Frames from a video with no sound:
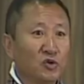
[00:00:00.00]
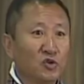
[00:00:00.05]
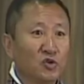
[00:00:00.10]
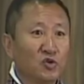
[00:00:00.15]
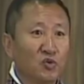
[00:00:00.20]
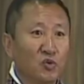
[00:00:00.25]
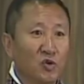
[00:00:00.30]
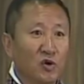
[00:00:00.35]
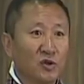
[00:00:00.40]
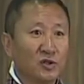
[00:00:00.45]

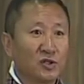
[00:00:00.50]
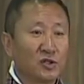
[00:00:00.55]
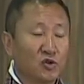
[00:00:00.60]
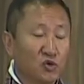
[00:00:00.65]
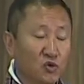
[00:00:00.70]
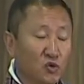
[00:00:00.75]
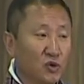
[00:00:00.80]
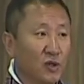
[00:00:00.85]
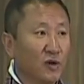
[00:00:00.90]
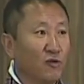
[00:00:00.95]
to
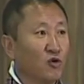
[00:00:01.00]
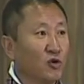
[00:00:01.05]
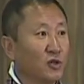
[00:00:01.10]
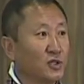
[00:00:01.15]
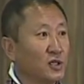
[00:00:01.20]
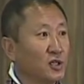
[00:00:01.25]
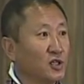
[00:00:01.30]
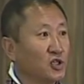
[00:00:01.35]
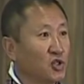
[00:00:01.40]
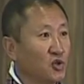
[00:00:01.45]
the
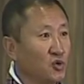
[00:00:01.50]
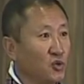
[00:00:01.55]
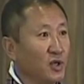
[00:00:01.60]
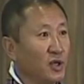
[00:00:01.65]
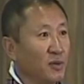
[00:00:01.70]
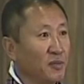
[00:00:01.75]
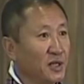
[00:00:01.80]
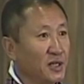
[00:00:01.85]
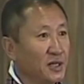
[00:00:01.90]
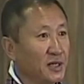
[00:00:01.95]
voters through the
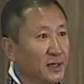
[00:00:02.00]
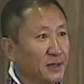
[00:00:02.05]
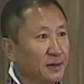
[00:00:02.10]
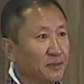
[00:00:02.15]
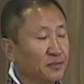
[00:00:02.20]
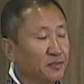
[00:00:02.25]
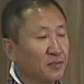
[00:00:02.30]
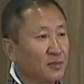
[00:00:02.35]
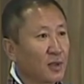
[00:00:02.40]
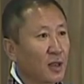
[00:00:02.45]
media.
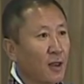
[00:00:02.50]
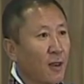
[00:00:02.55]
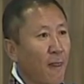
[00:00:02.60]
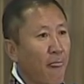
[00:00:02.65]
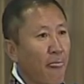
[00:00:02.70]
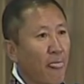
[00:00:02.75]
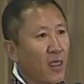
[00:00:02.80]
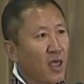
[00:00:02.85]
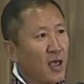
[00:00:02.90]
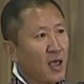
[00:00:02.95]

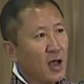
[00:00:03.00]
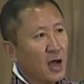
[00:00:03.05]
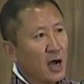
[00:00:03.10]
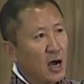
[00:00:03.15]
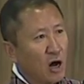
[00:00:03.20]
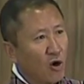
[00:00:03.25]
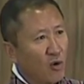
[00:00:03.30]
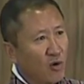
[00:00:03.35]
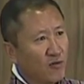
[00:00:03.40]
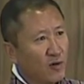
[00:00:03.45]

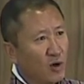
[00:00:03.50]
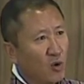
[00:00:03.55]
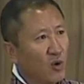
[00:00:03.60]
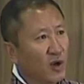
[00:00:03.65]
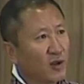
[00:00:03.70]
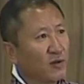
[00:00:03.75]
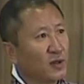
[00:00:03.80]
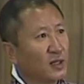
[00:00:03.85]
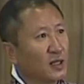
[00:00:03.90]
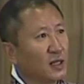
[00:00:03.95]
However,
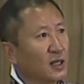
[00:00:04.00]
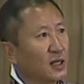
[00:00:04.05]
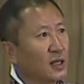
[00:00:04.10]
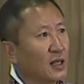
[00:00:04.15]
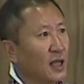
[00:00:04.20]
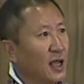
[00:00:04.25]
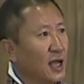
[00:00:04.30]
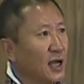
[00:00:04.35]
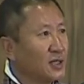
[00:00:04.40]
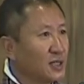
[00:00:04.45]
one,
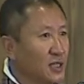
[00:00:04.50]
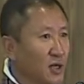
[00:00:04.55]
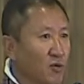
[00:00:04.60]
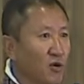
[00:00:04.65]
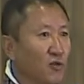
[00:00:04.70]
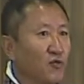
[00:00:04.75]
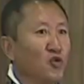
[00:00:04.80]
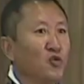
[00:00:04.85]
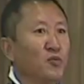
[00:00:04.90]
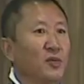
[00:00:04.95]
and some
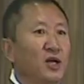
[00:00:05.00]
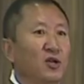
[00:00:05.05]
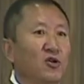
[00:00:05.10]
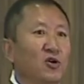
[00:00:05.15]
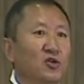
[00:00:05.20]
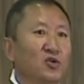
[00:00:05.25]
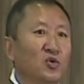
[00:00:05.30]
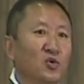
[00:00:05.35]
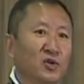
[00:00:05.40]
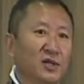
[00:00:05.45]
of you may
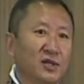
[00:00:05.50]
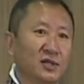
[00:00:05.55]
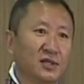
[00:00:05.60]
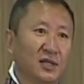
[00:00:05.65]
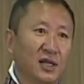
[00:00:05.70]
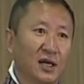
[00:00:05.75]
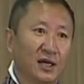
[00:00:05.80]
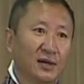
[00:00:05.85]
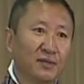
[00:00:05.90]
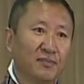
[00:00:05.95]
not know this,
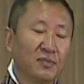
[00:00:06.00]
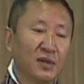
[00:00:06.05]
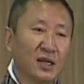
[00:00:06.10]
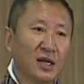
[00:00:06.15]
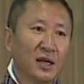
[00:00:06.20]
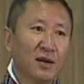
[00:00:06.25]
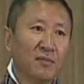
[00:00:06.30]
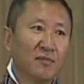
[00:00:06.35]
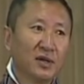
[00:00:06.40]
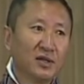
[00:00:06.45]

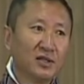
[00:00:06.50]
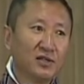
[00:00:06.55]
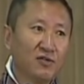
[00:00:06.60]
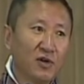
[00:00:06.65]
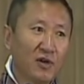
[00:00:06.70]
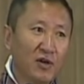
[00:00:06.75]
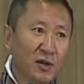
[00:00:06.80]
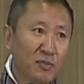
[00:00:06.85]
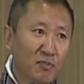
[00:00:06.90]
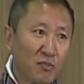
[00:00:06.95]
but it's
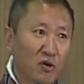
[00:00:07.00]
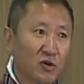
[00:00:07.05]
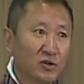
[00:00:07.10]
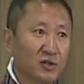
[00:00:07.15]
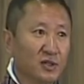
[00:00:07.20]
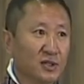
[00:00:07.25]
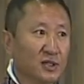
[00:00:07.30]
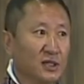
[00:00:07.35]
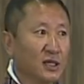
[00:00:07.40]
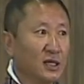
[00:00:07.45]
very
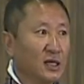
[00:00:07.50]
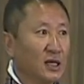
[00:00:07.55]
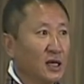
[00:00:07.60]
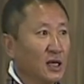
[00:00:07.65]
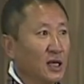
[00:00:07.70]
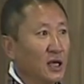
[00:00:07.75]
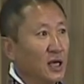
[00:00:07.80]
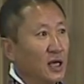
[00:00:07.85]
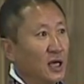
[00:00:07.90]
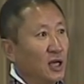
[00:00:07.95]
important
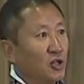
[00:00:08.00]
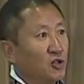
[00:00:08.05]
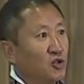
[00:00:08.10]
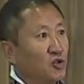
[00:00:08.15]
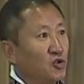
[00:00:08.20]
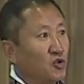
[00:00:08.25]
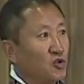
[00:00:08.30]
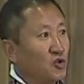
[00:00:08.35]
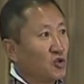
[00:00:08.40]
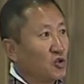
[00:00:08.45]

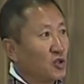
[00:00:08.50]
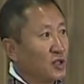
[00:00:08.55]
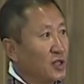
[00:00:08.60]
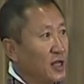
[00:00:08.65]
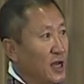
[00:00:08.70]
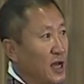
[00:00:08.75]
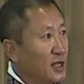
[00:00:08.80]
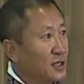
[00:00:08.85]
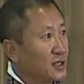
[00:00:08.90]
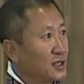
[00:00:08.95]

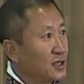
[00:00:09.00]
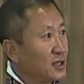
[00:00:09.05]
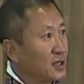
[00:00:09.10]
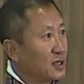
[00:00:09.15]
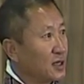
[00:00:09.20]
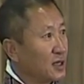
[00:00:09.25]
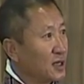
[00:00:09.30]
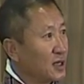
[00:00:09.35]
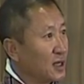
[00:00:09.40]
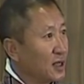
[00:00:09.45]
that
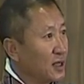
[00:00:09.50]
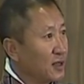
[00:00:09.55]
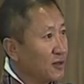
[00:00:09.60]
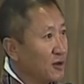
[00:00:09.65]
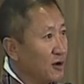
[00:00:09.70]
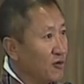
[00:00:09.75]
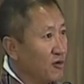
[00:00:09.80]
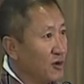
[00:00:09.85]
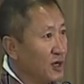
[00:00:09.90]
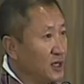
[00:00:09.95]
the
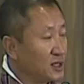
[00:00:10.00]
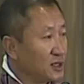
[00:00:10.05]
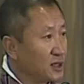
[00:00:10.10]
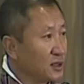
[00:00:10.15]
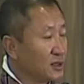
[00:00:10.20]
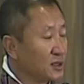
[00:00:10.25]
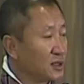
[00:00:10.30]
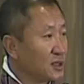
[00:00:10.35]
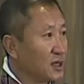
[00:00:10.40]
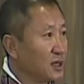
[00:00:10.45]

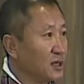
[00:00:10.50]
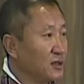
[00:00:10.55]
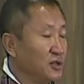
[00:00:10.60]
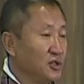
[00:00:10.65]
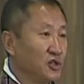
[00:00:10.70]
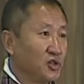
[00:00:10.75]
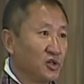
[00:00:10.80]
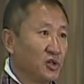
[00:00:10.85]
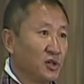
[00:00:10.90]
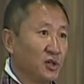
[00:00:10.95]
recent
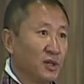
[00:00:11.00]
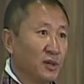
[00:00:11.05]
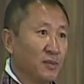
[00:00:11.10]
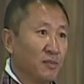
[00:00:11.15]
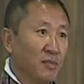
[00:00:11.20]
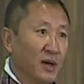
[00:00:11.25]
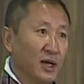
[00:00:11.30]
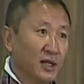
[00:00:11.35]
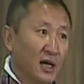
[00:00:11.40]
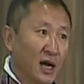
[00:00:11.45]
decision
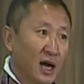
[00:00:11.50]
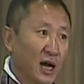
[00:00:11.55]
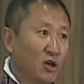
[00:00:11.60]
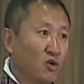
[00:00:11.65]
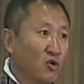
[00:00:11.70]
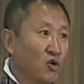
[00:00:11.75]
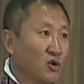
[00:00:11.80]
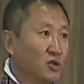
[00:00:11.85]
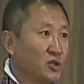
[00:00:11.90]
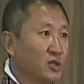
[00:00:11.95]
by the High
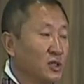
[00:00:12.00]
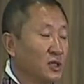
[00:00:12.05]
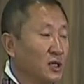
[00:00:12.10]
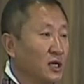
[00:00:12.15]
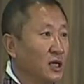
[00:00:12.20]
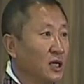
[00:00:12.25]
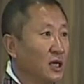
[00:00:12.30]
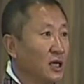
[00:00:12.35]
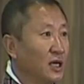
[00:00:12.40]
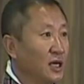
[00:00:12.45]
Court
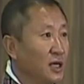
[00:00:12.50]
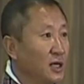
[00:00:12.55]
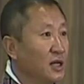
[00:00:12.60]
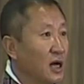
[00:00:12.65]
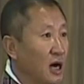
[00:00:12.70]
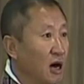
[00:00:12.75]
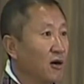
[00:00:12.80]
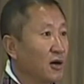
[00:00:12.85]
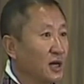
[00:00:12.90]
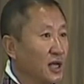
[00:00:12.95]
in
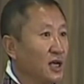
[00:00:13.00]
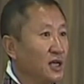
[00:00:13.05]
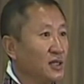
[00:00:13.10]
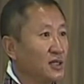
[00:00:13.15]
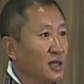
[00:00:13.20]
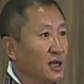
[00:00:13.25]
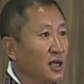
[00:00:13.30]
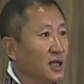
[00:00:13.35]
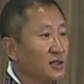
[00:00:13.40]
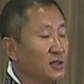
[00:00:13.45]
our case
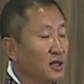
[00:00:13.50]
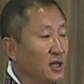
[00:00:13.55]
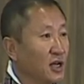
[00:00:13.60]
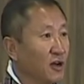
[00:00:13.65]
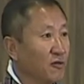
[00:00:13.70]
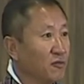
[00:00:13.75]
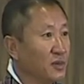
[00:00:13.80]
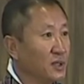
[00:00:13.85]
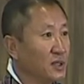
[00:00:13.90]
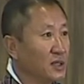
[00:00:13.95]
against the
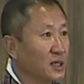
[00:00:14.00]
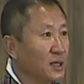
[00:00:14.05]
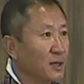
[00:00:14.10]
government,